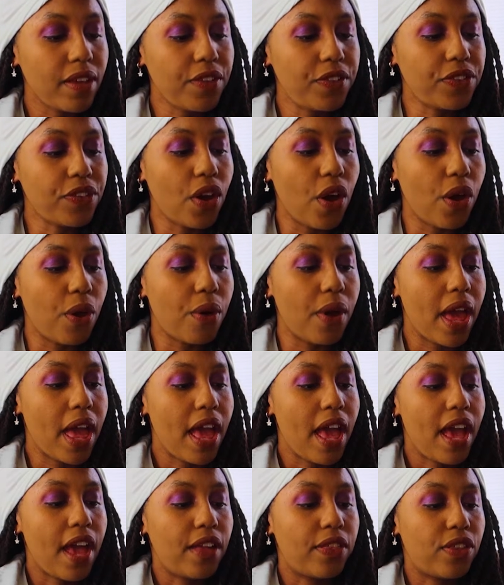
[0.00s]
So
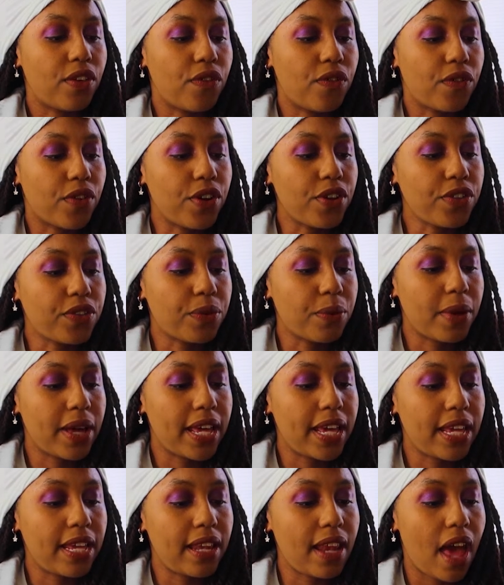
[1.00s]
the first
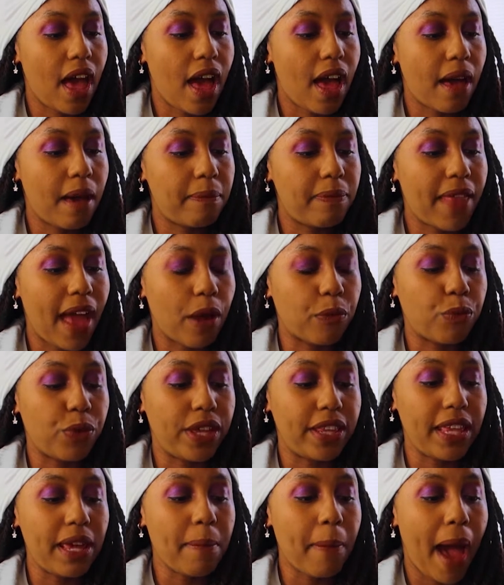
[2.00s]
one that
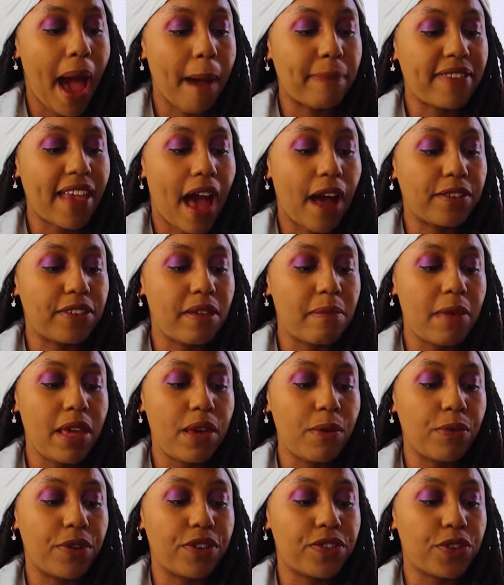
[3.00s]
really popped out to
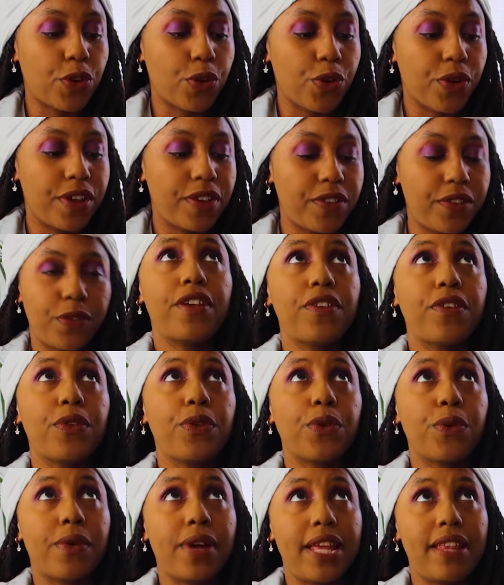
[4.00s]
me was Chris
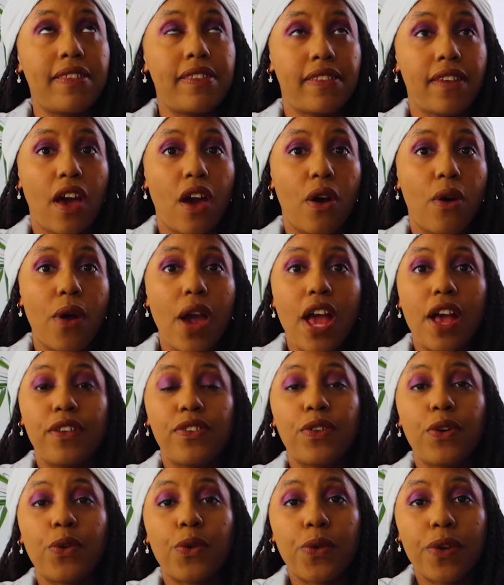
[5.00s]
Lorenzo.
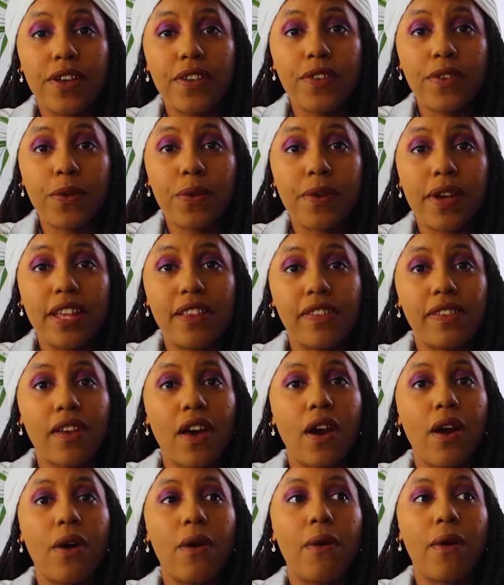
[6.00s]
So Chris
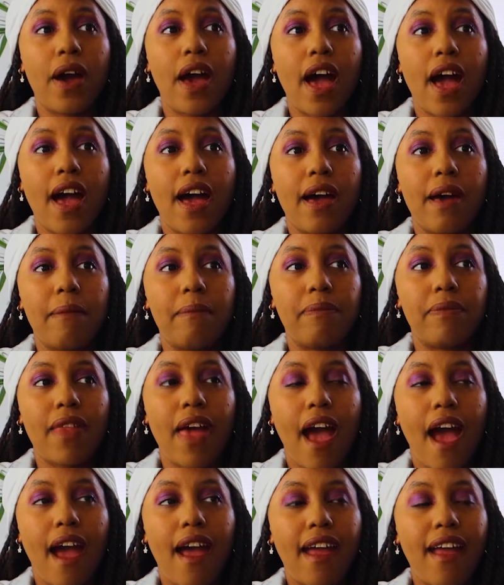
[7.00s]
Lorenzo,
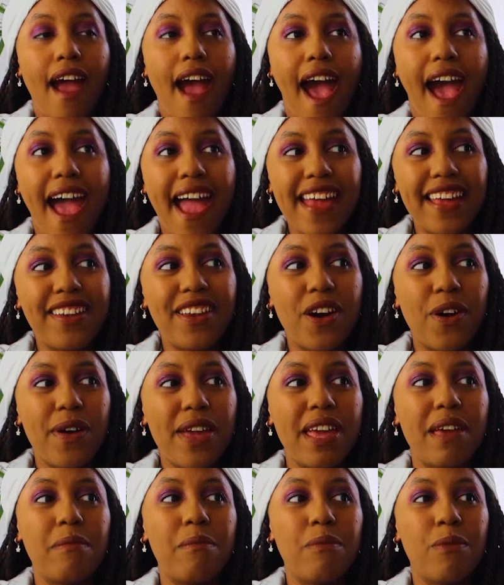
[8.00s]
I know
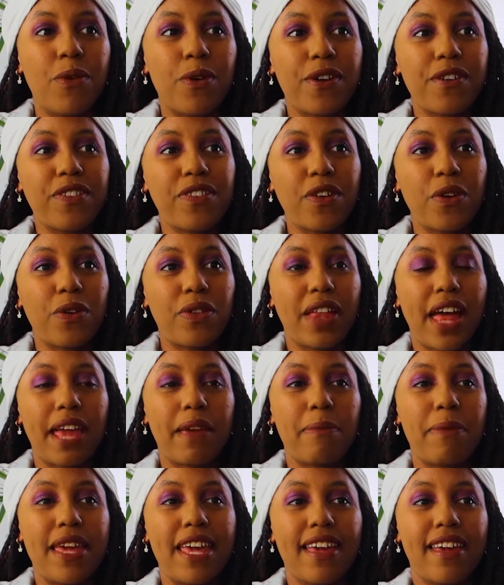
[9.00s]
him more so
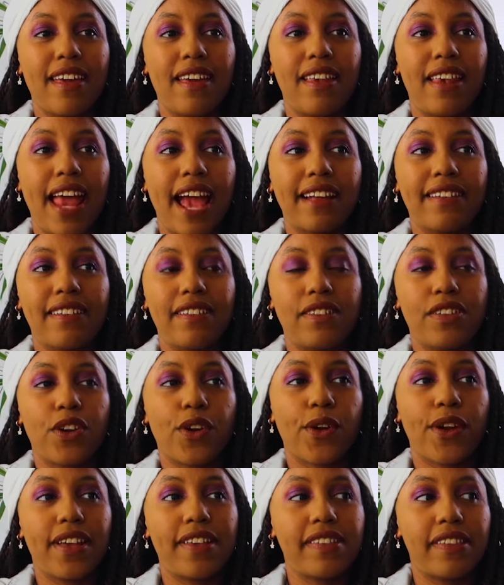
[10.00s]
like being connected to
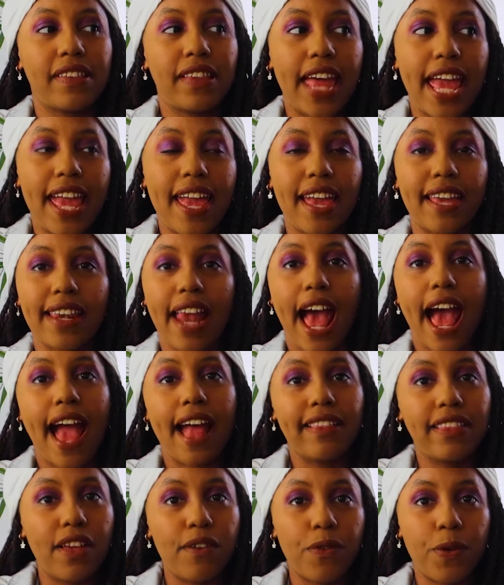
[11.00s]
Chris Lake, and
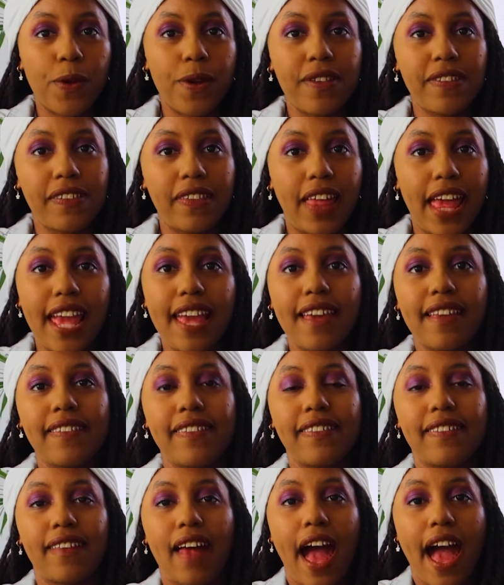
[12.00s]
I love Chris
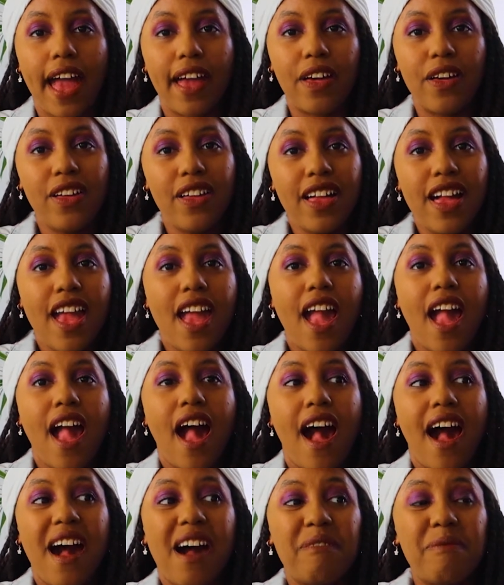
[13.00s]
Lake's style.
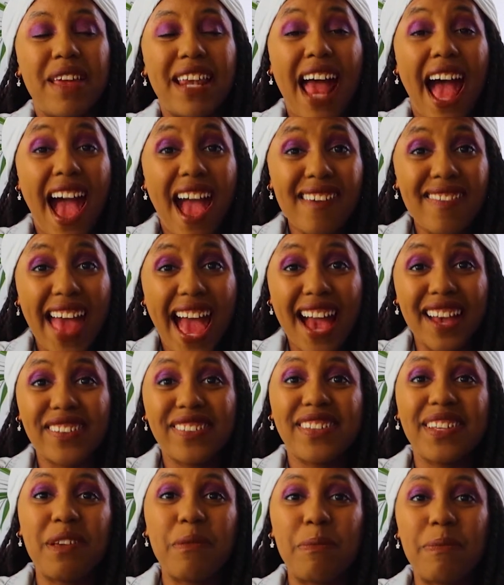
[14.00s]
And I've
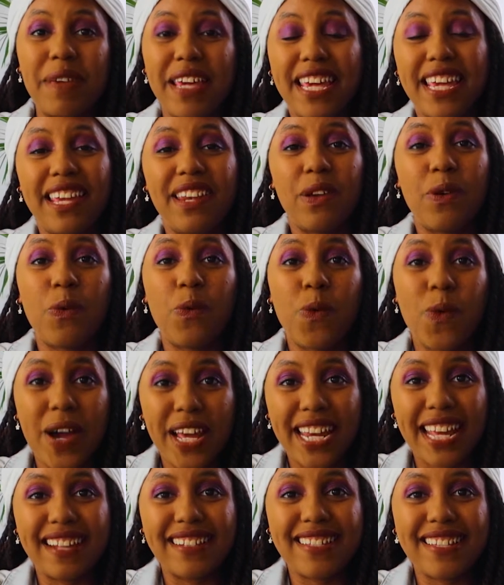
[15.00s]
actually been
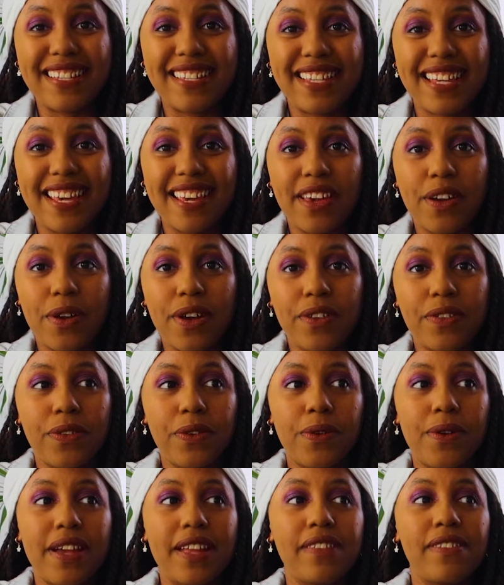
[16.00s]
wanting to see Chris
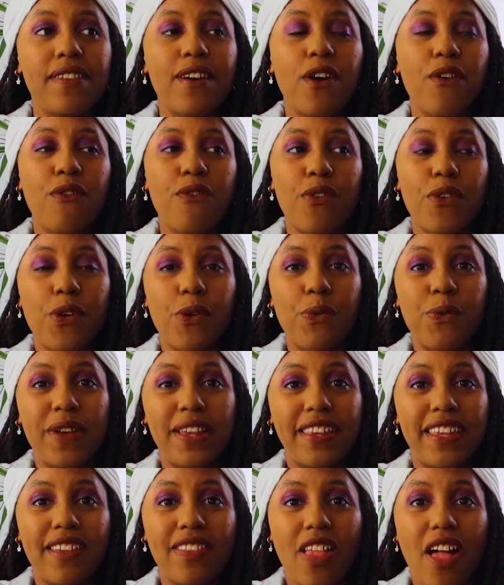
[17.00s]
Lorenzo for a
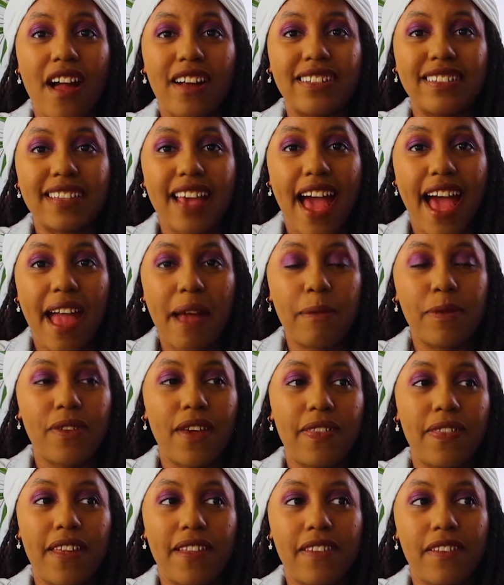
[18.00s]
really long time,
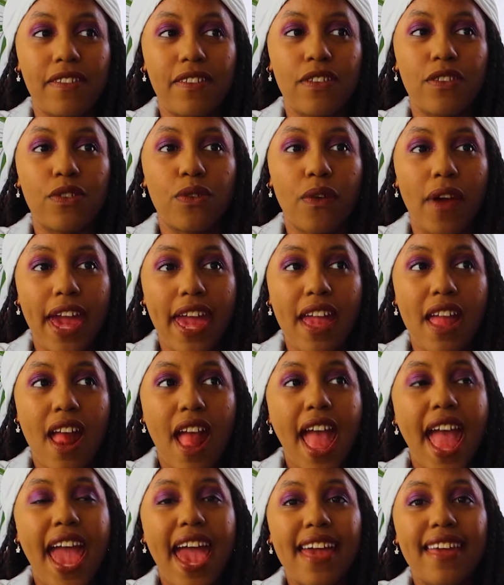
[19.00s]
so I think this is great.
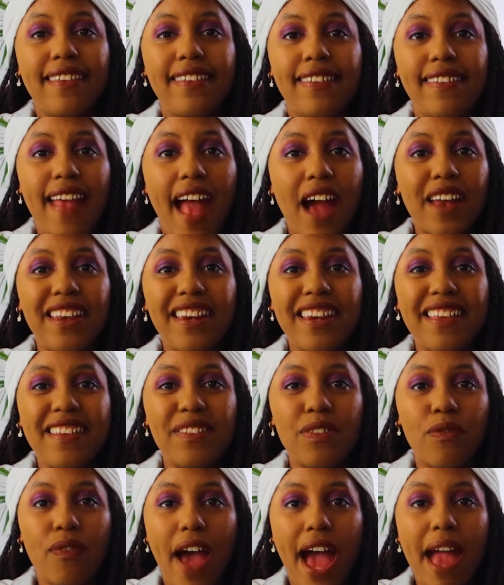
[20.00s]
His sound and
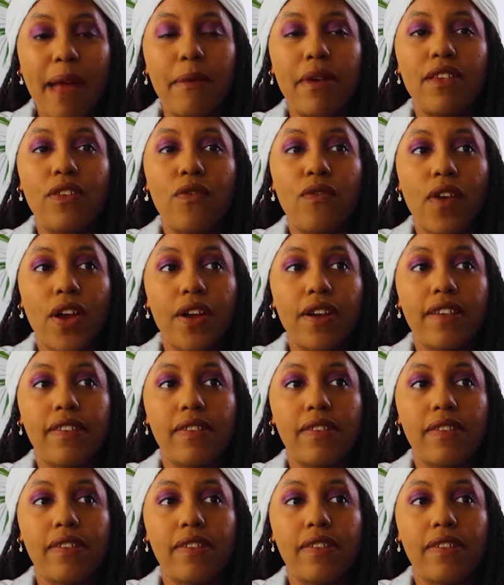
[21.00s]
his vibe is very